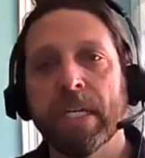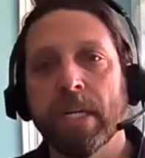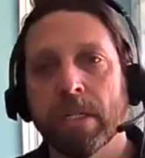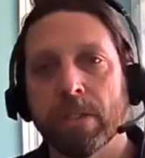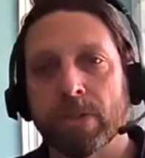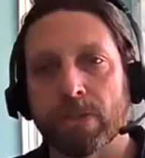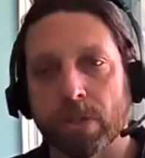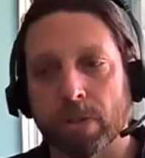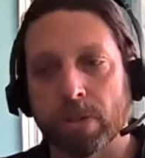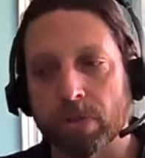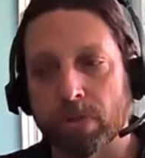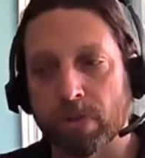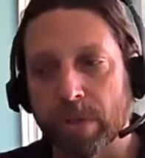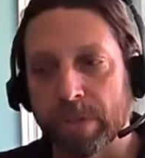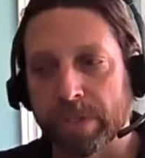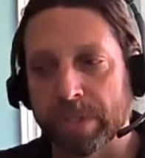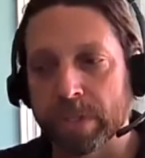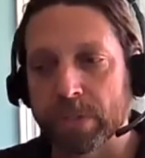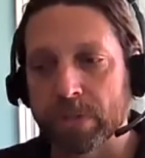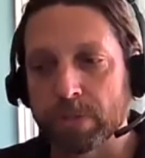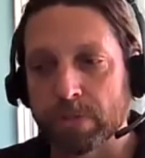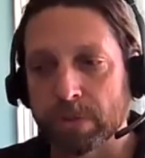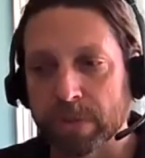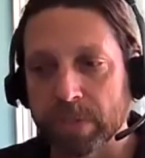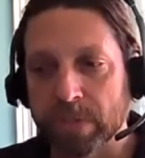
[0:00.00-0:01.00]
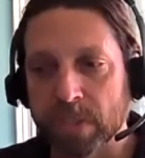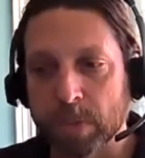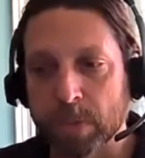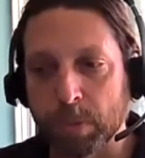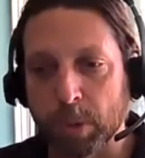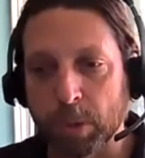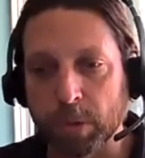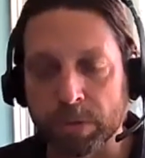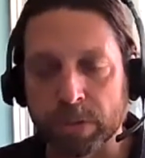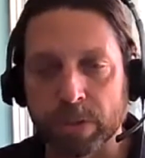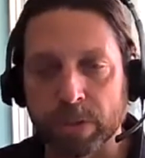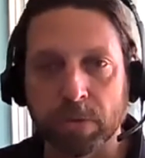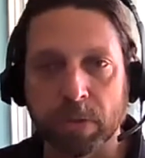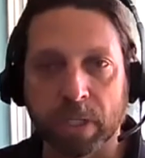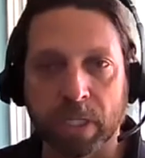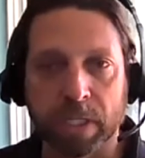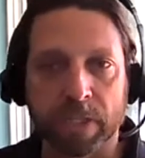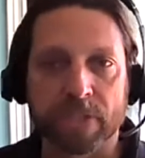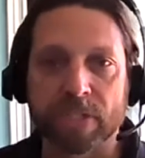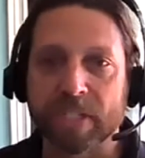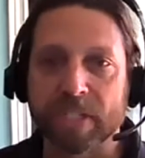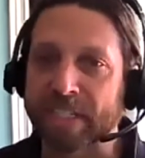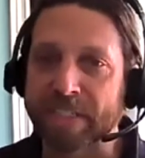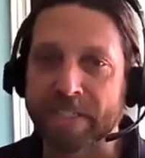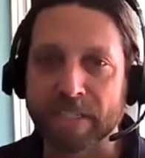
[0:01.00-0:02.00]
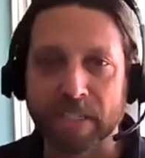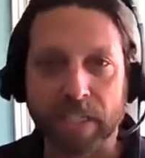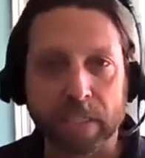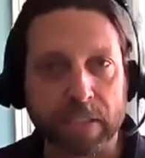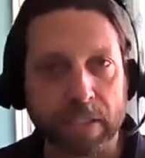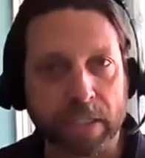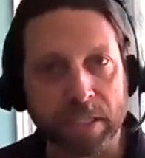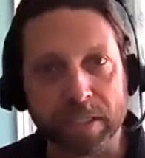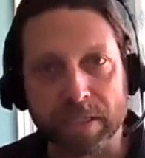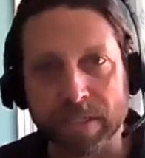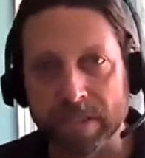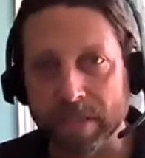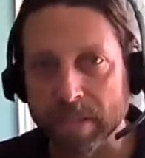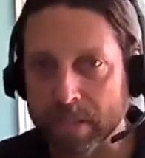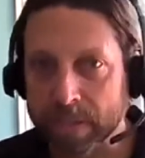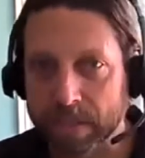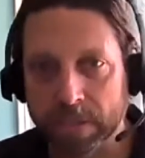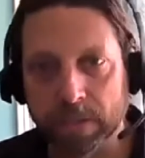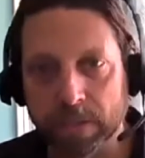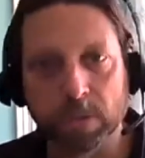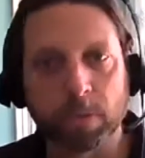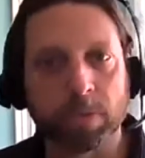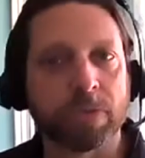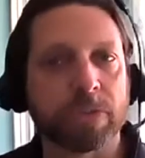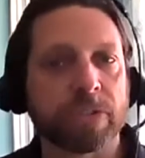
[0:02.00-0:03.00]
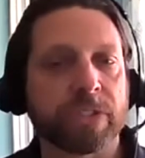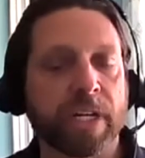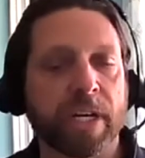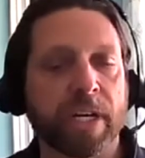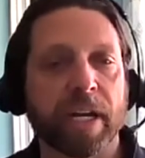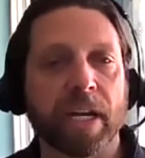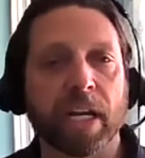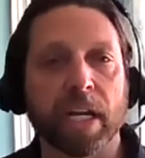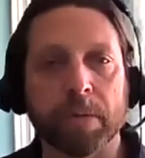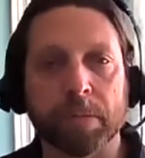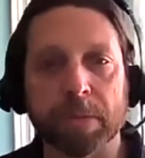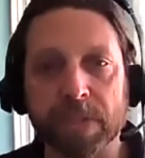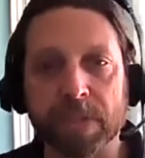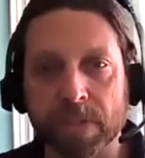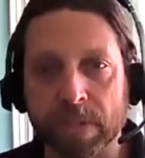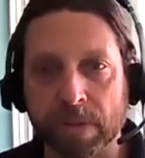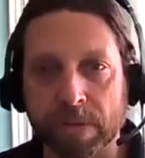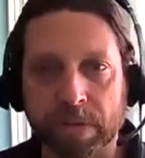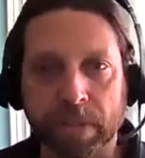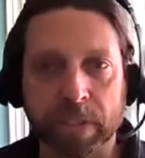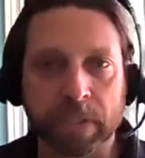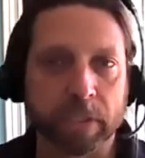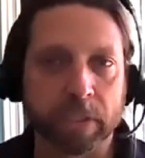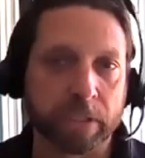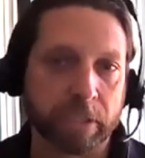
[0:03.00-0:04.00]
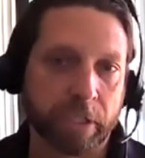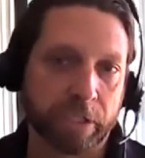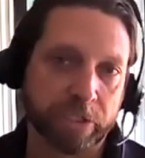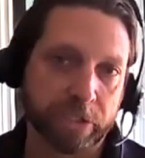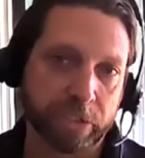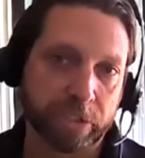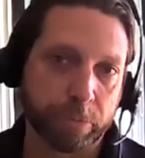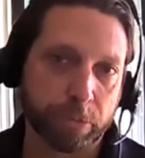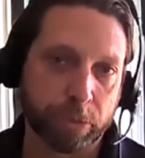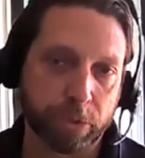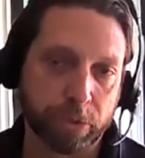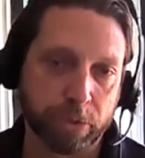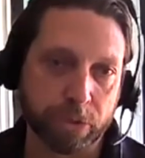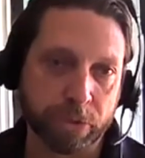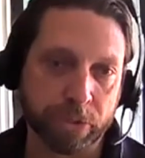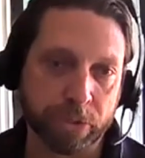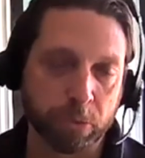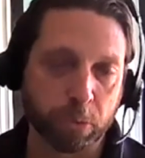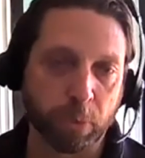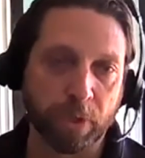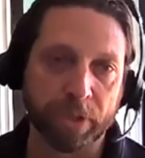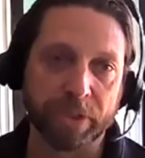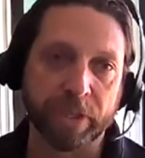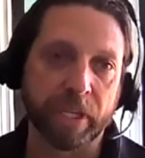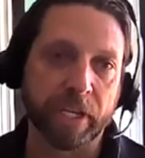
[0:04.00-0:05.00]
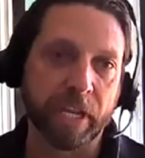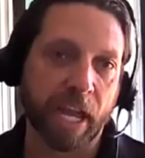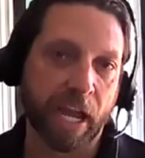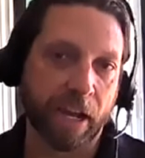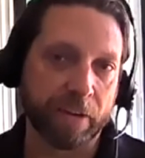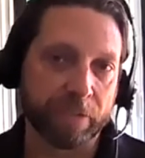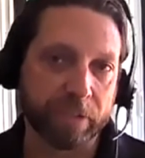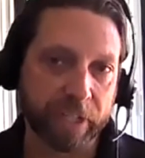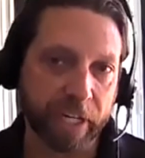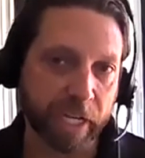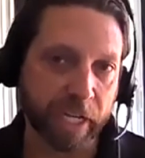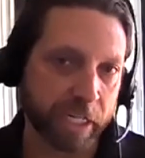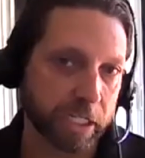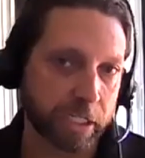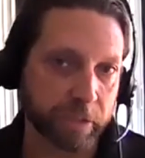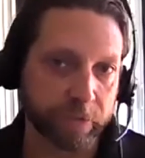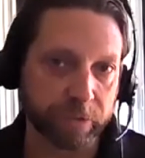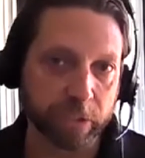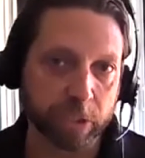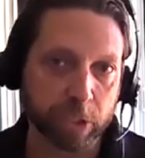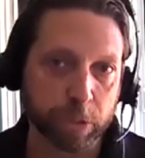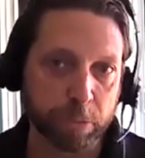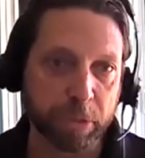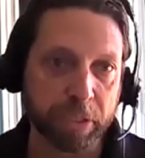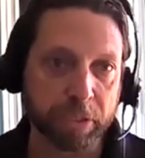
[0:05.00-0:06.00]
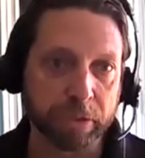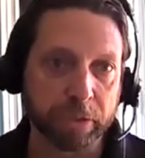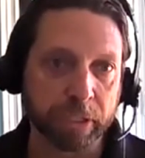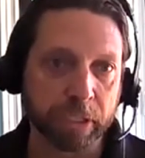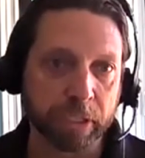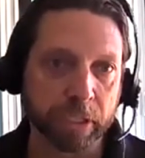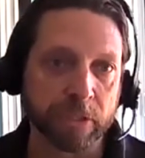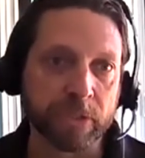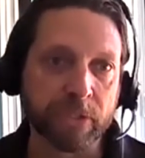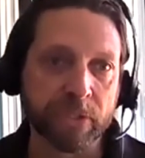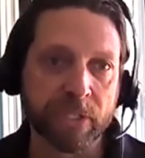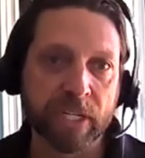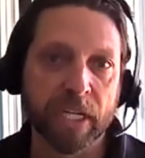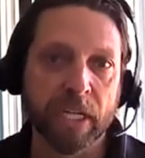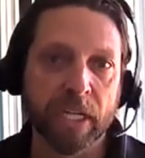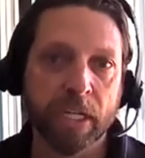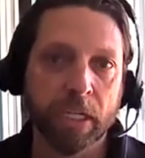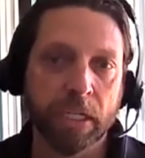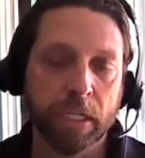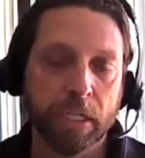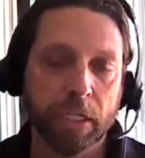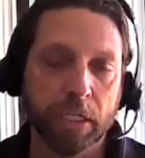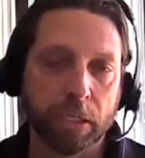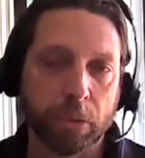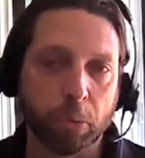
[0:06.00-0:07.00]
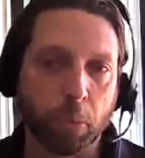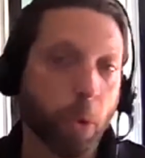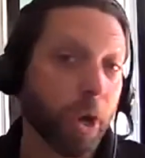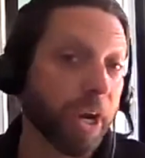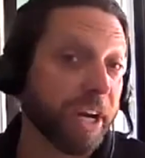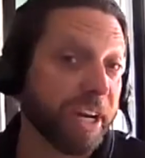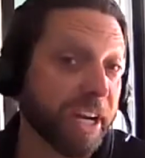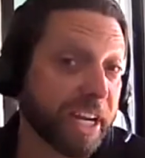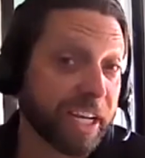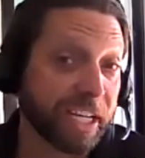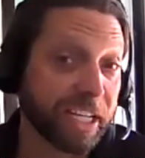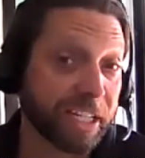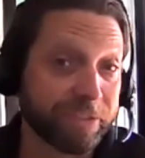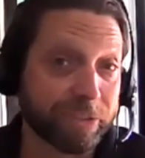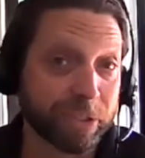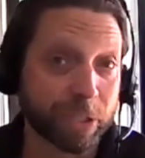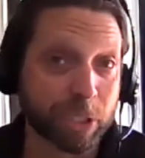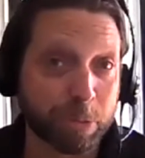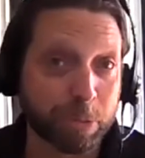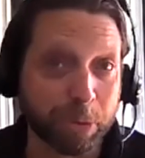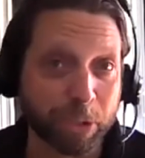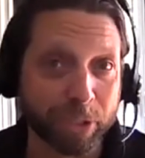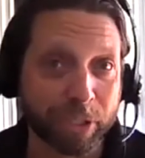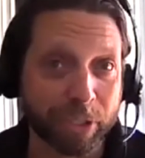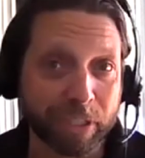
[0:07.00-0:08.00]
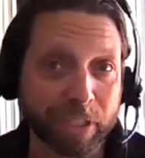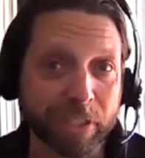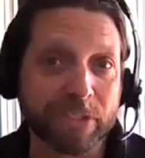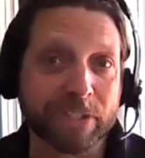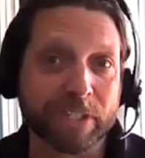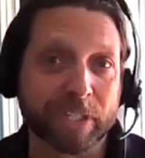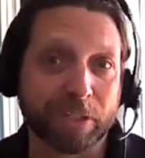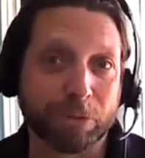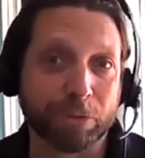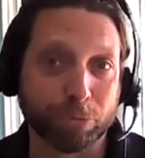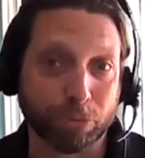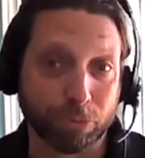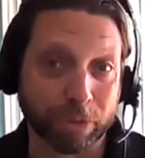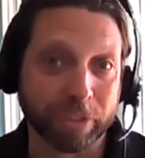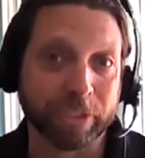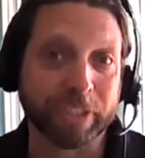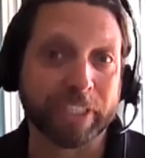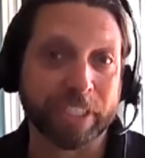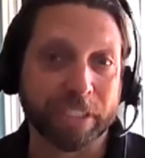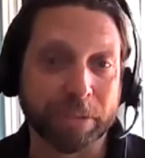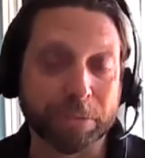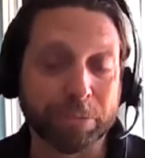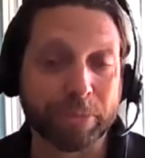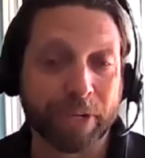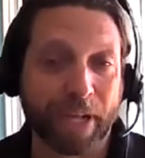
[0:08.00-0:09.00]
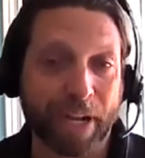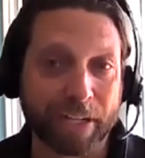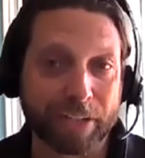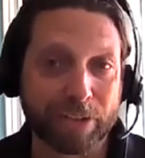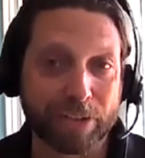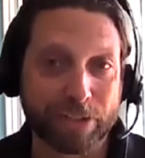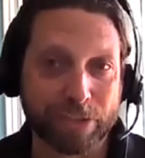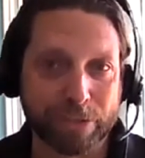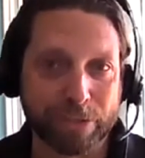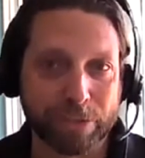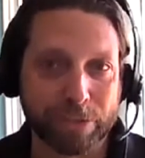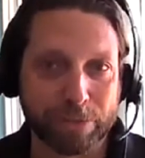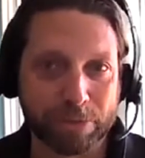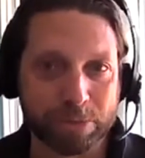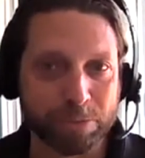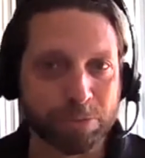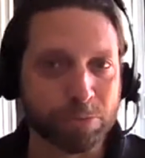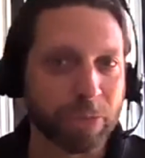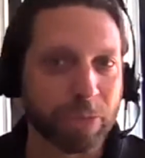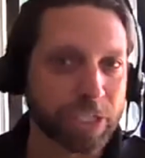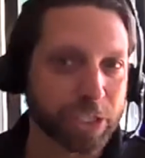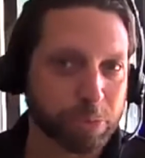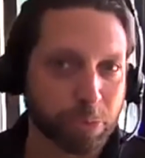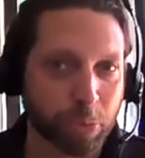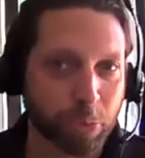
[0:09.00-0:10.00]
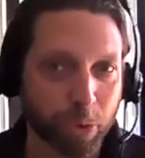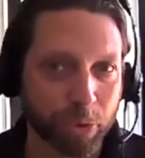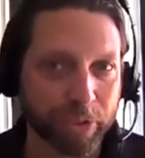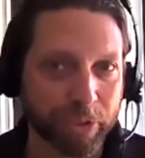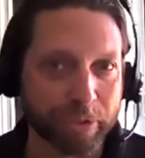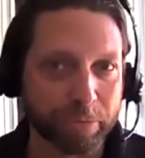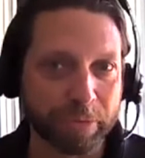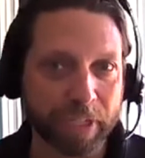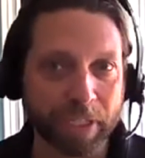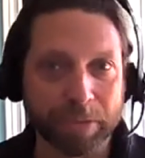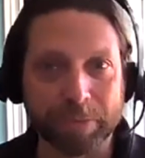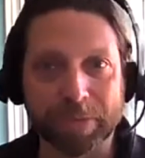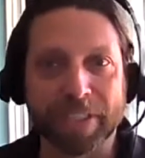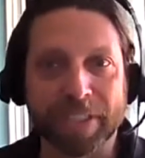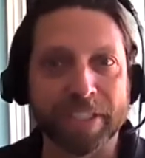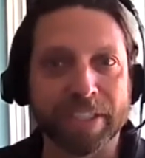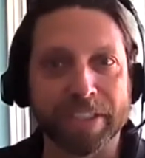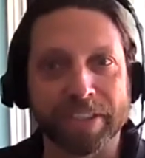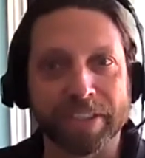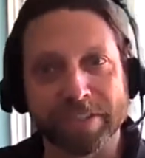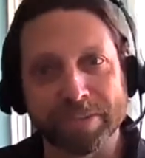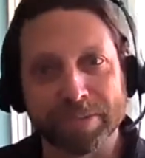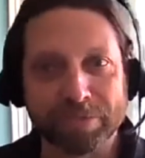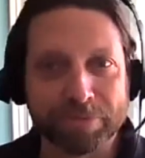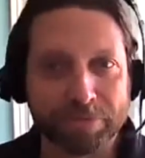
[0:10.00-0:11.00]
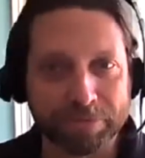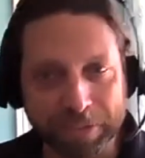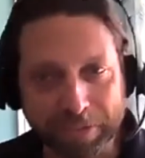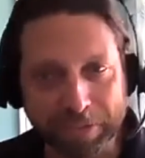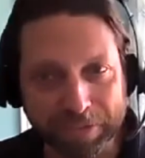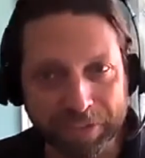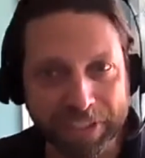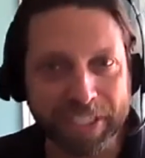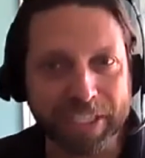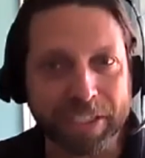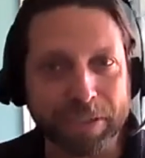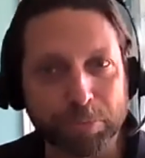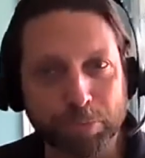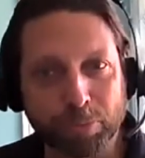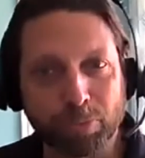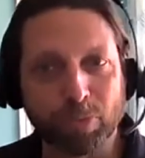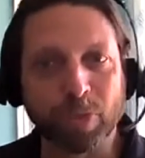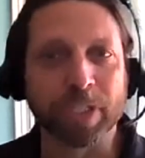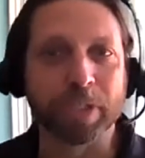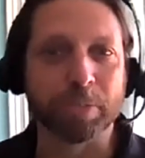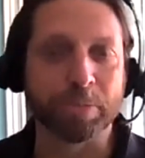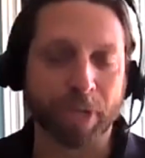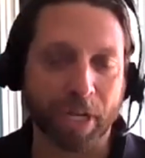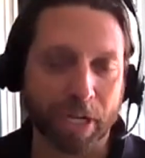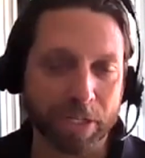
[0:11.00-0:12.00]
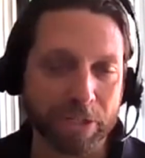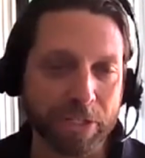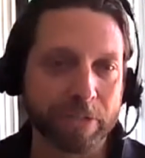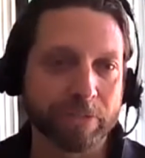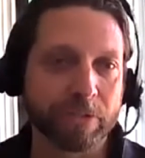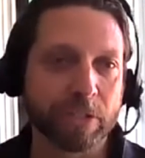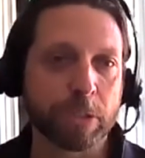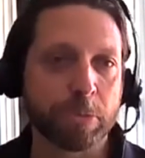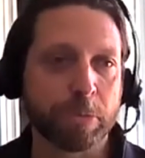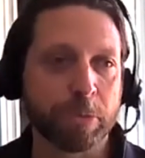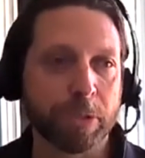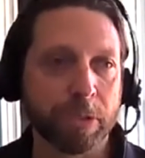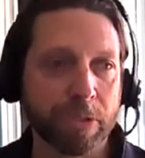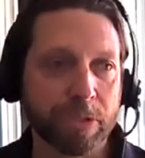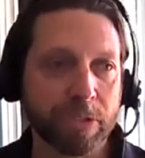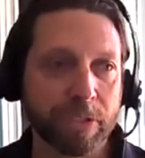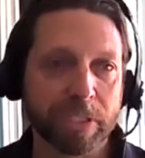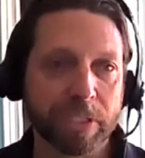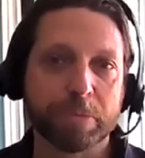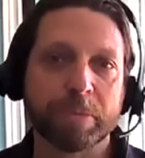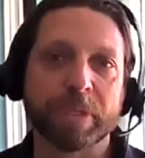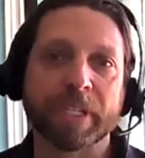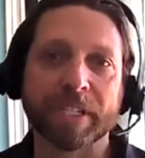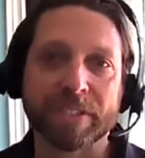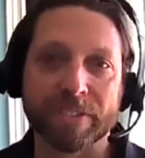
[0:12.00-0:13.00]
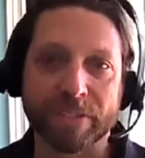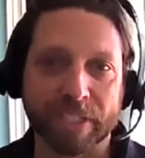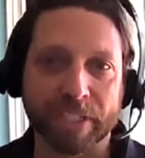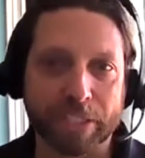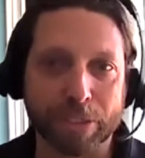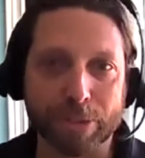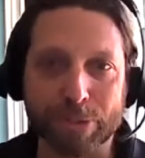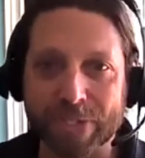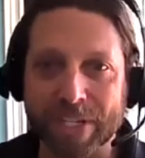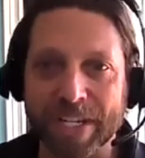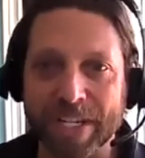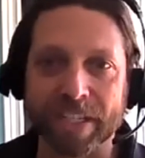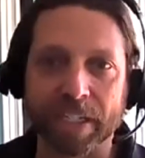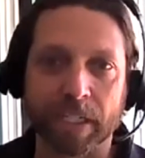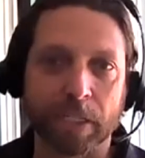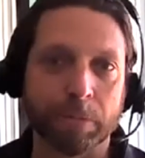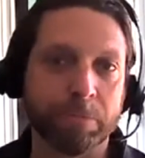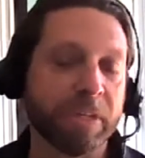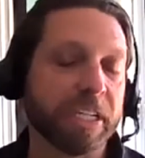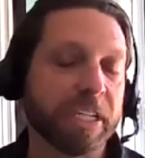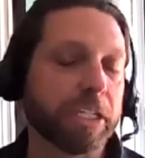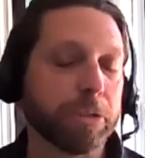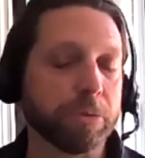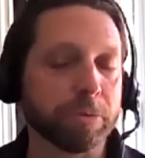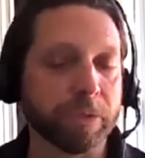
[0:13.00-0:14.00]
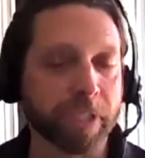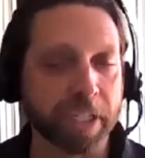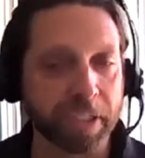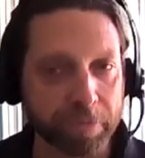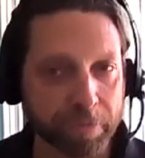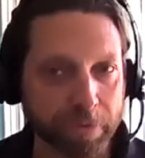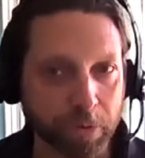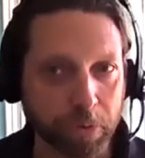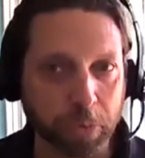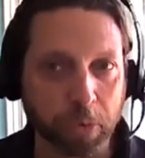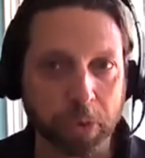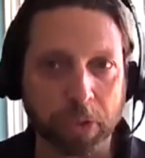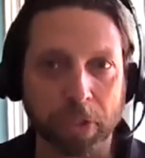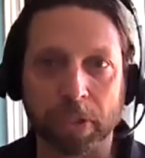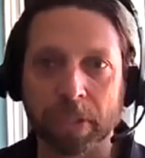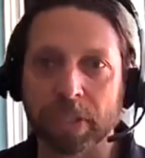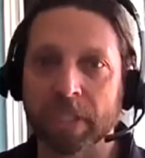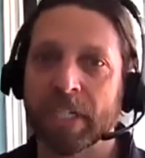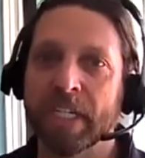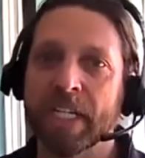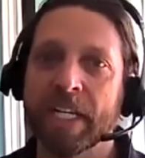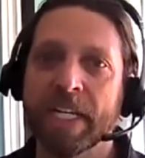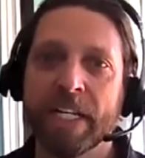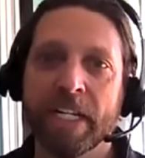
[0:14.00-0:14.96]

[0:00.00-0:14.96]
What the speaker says: So this really spoke to us. It's consistent over time. It's the thing that customers, when they have a negative experience, one negative experience can really impact you much more than maybe 50 really positive experiences, because like you say, it can make you late for work.